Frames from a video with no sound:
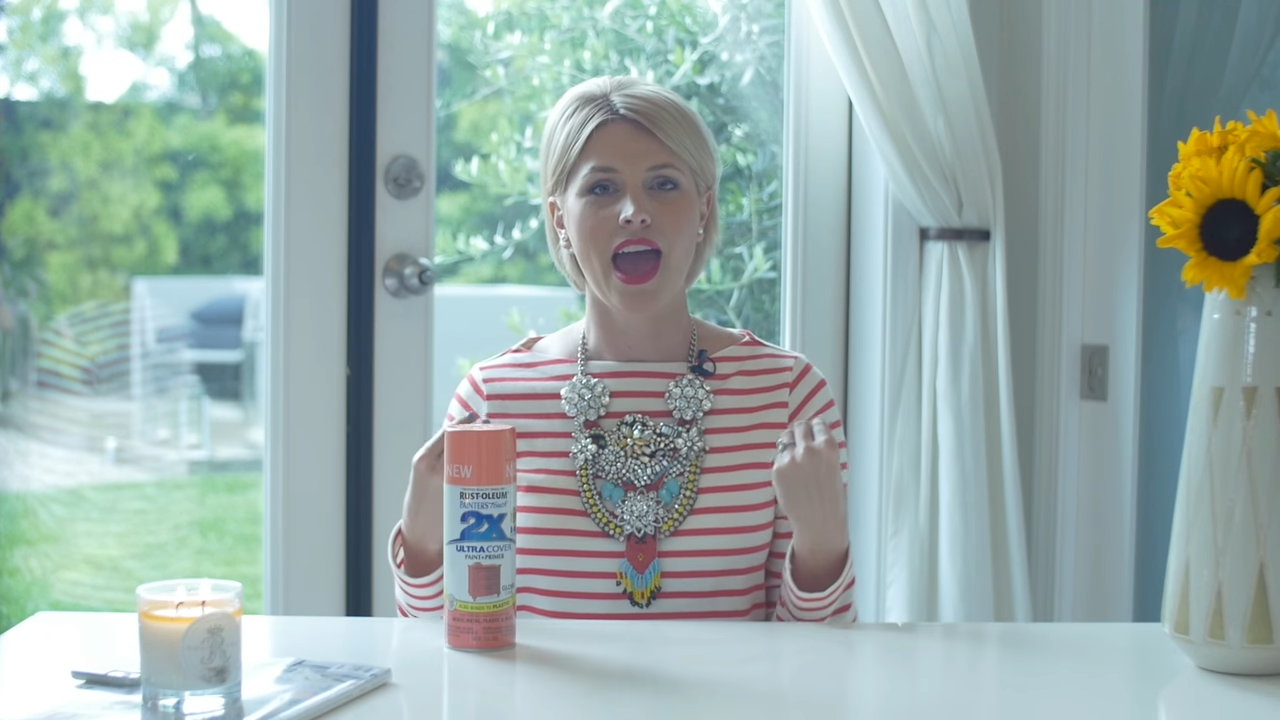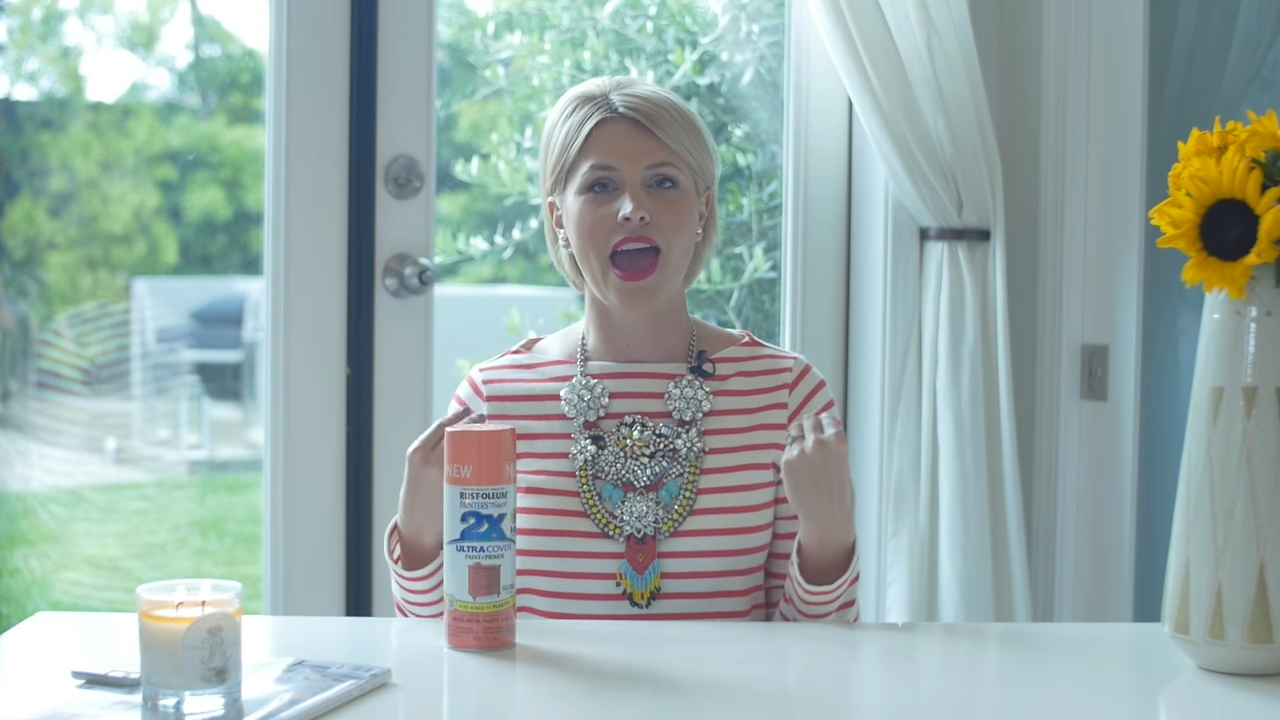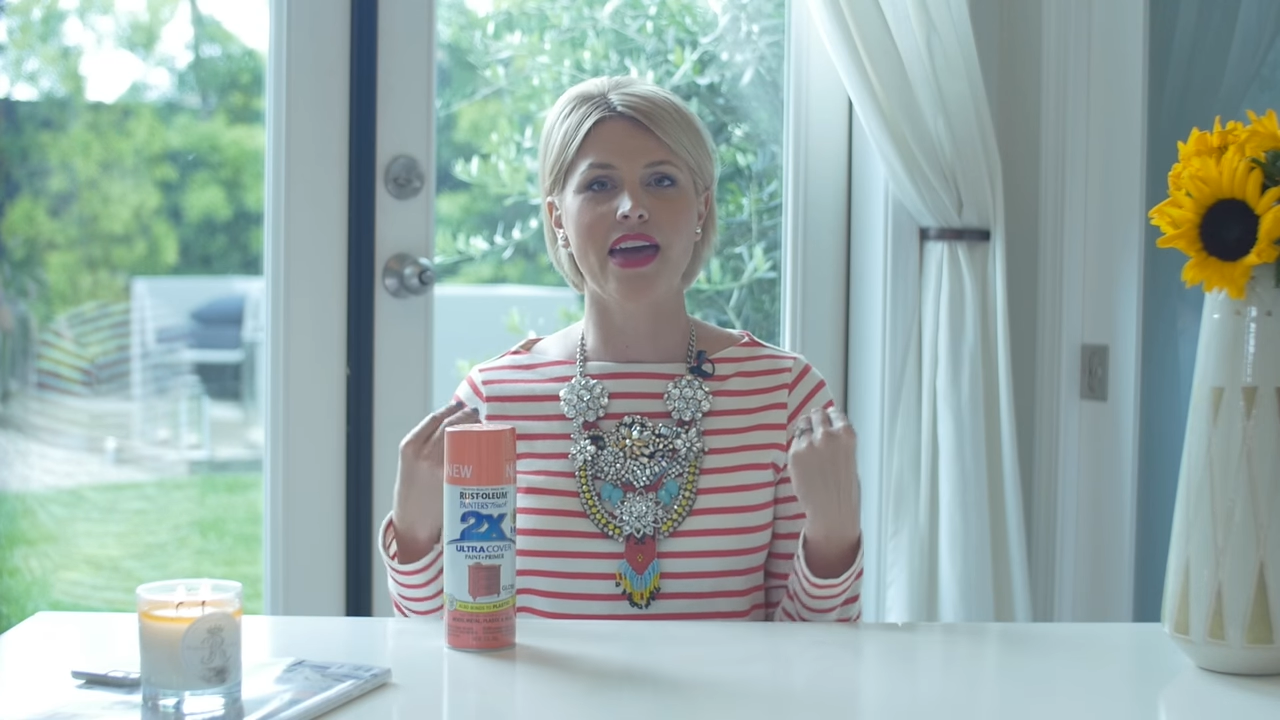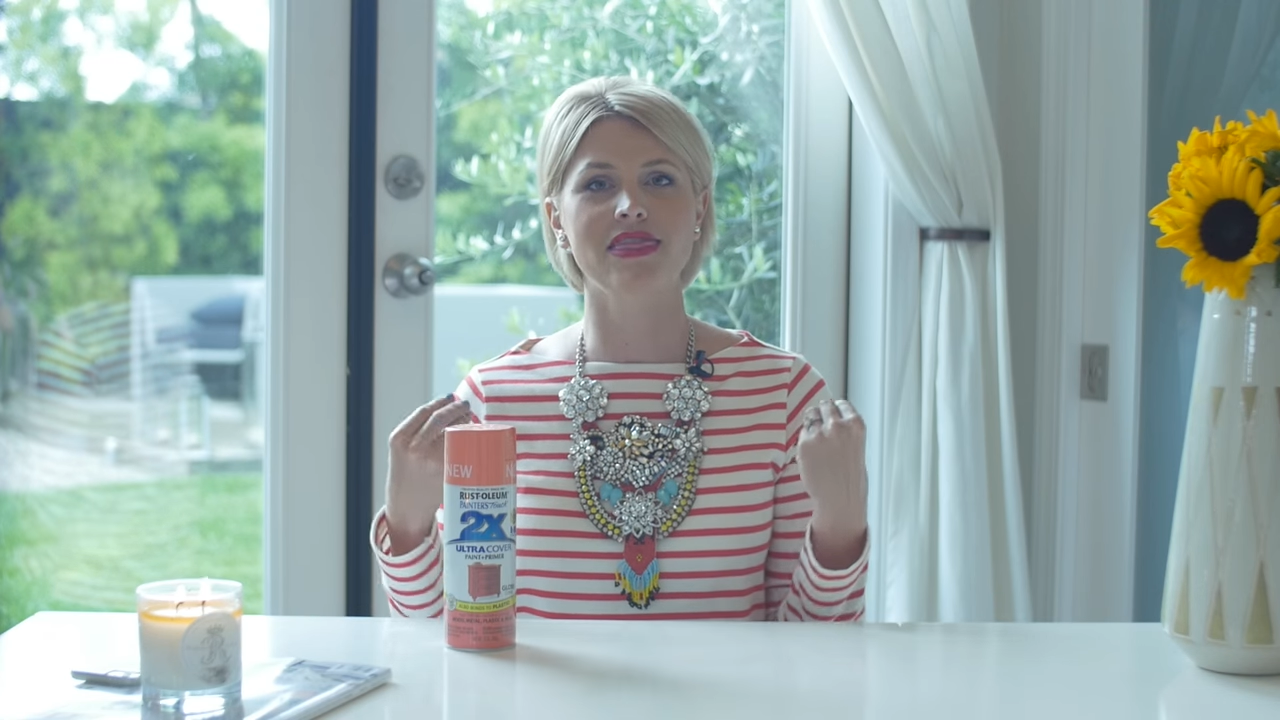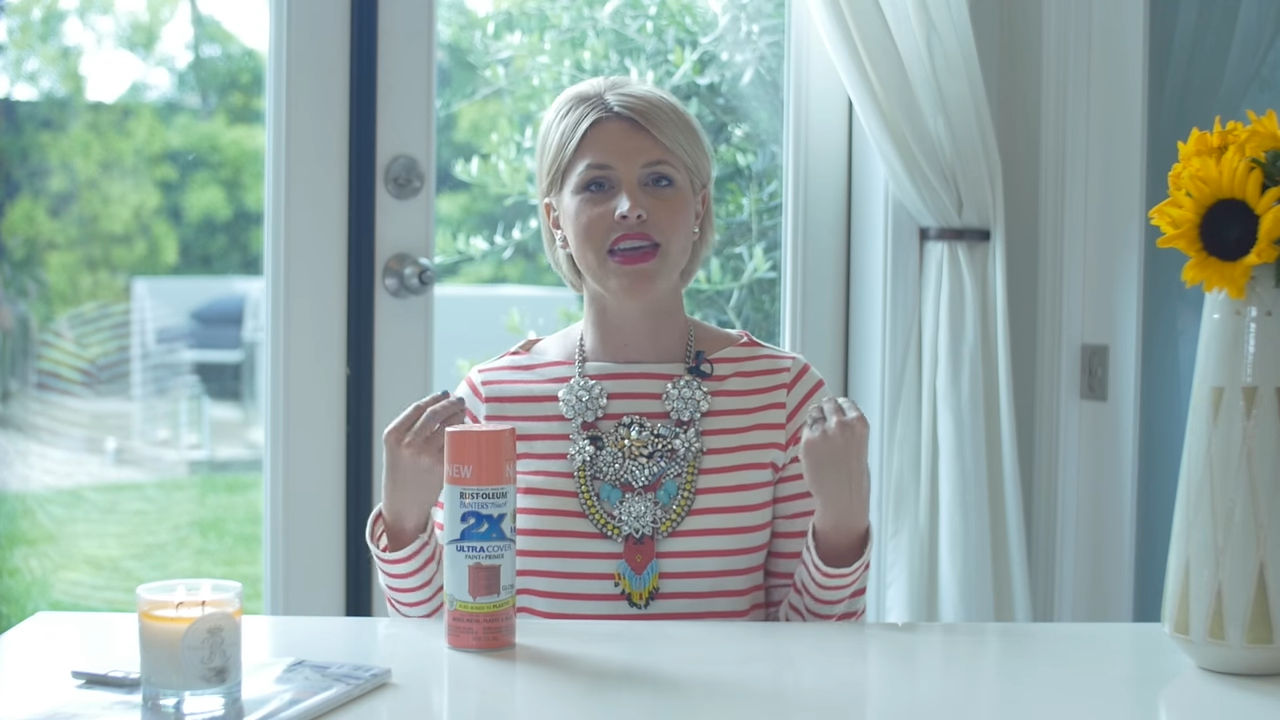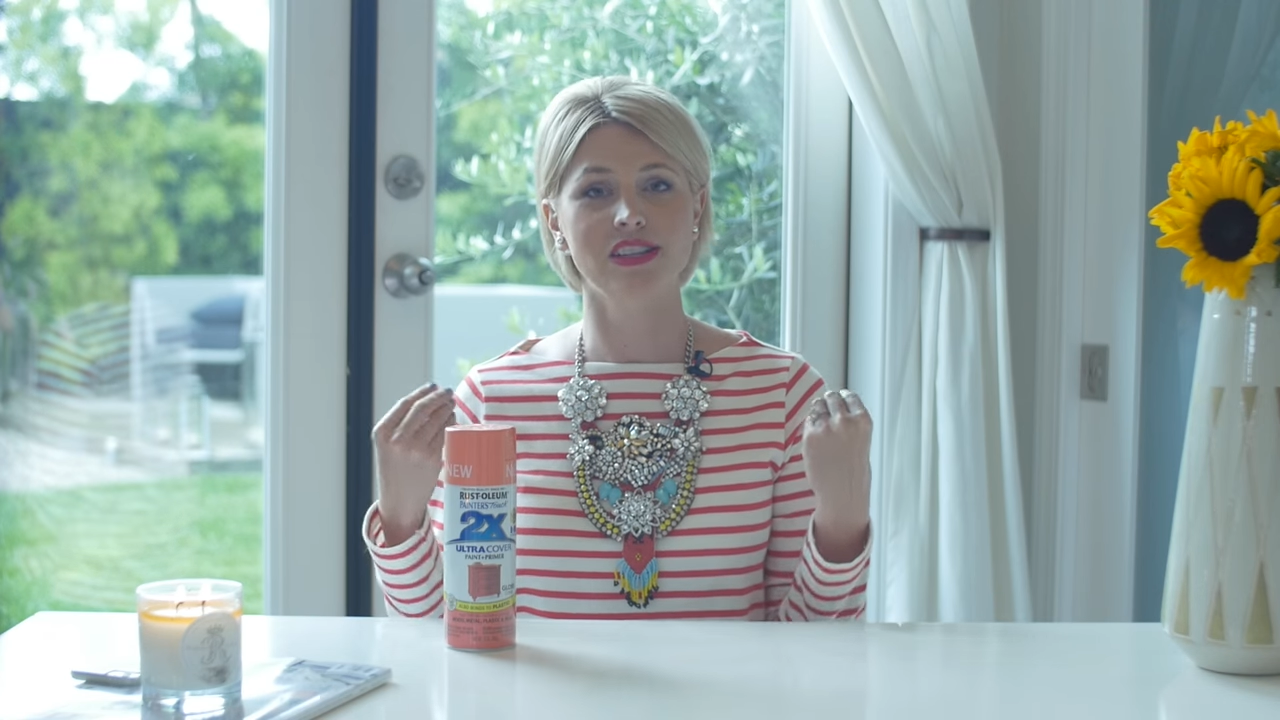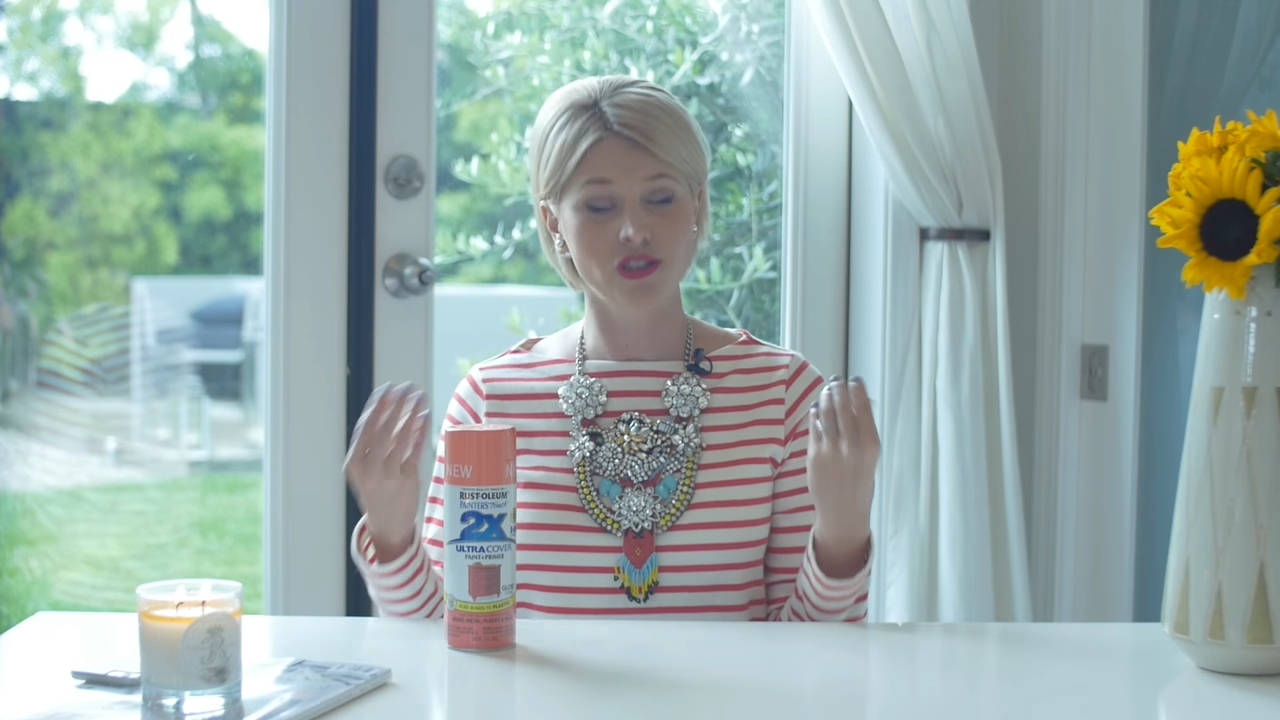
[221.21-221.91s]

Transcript: and they